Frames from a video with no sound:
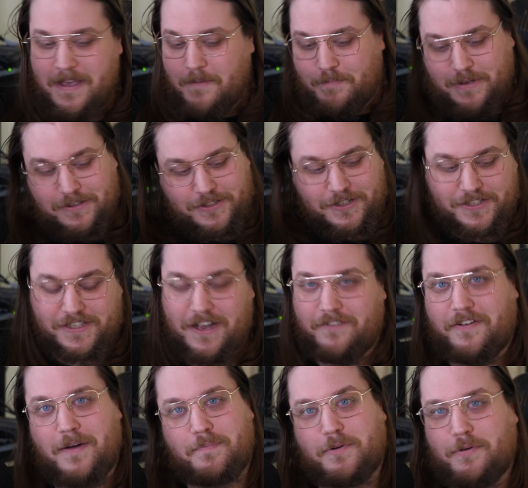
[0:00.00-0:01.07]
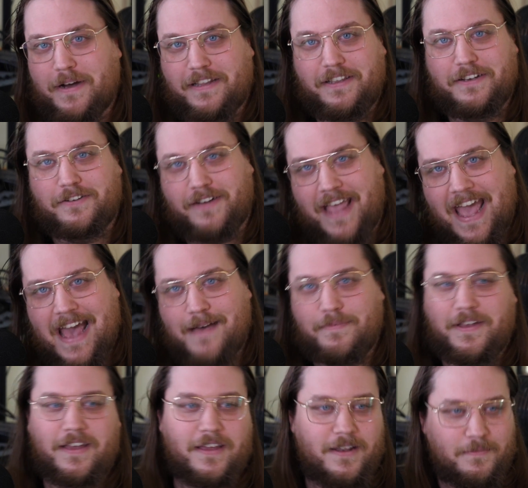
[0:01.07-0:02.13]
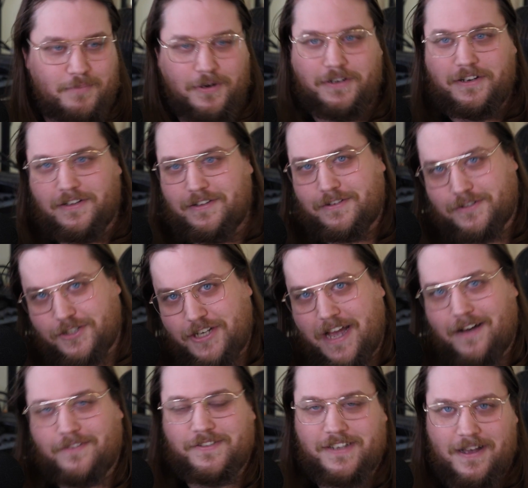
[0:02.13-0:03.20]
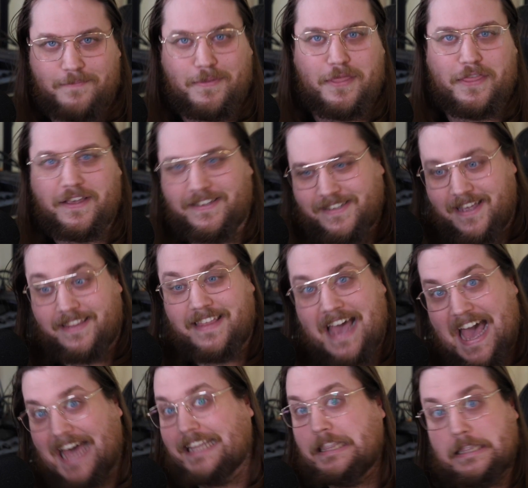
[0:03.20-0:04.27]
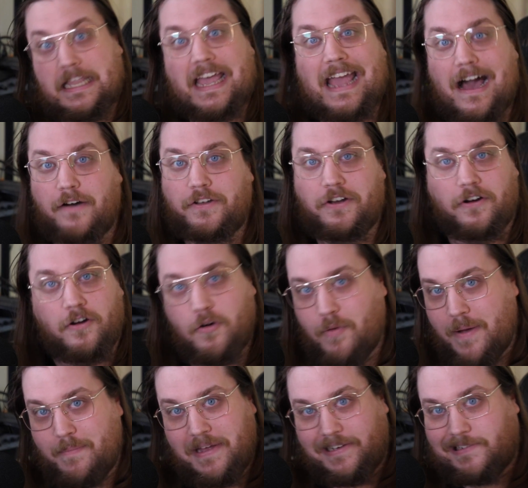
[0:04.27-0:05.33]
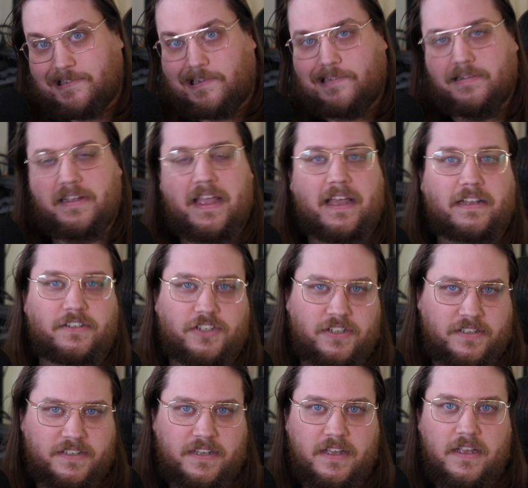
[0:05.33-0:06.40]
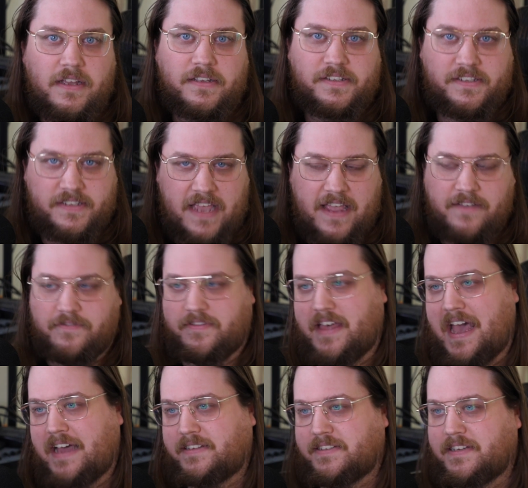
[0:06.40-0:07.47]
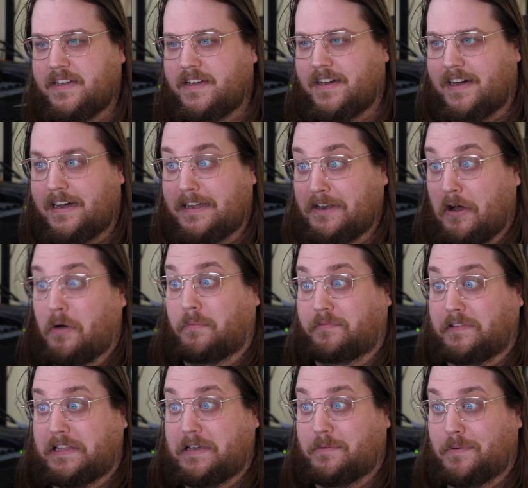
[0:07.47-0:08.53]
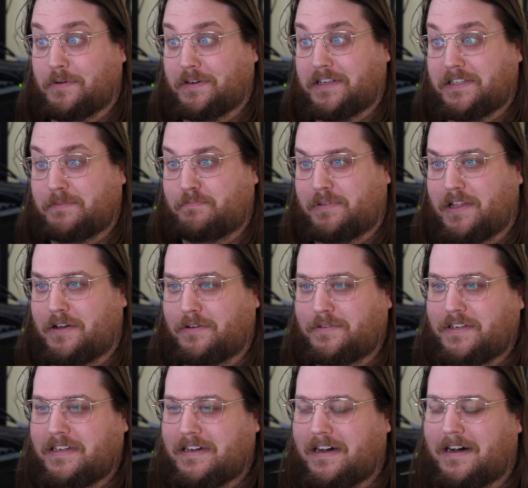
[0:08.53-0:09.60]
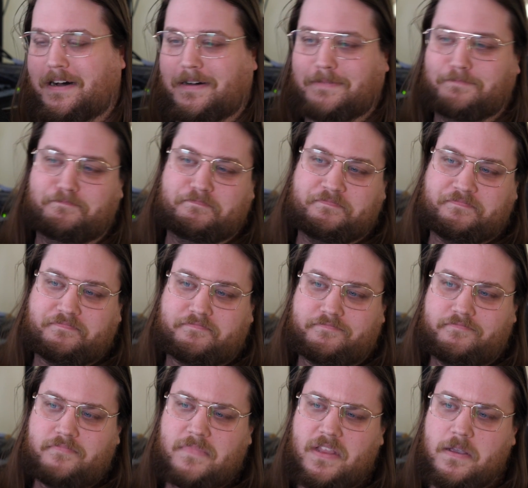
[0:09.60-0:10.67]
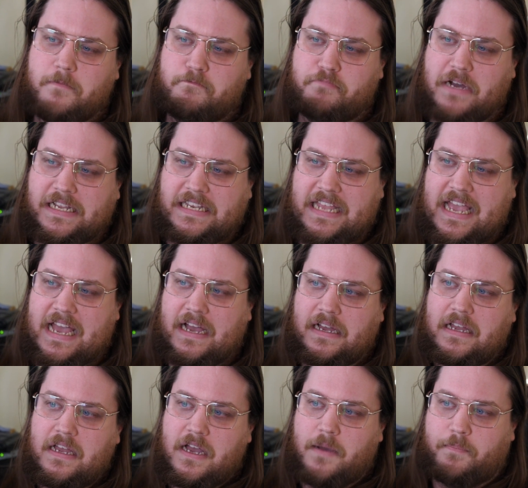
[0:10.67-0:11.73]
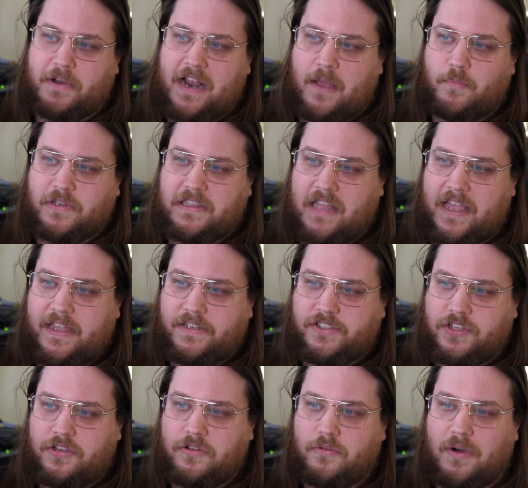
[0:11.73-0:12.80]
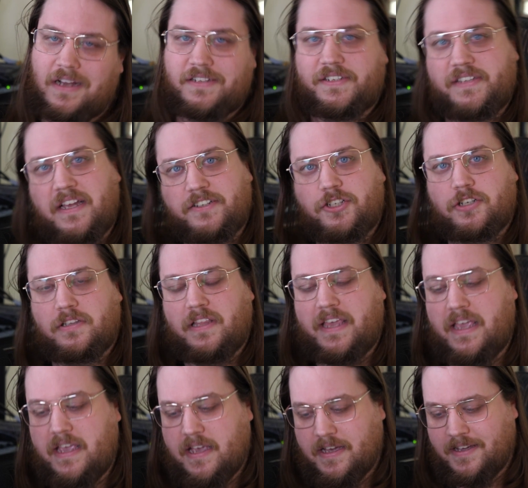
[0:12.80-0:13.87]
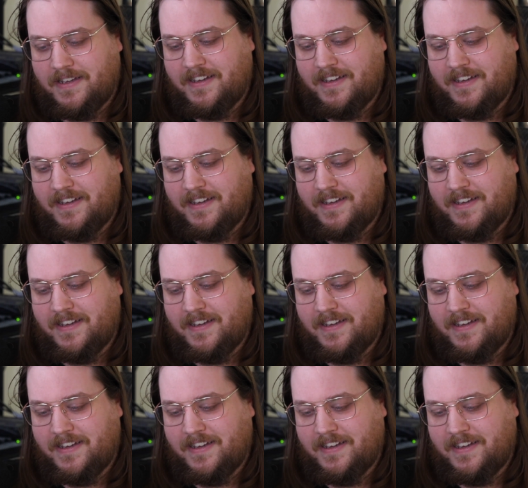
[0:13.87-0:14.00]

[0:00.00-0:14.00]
build yourself up a quick little cabin, put your little shelves up and things like that, lay out your equipment, and just save that. And hopefully it won't explode. But I would like to essentially,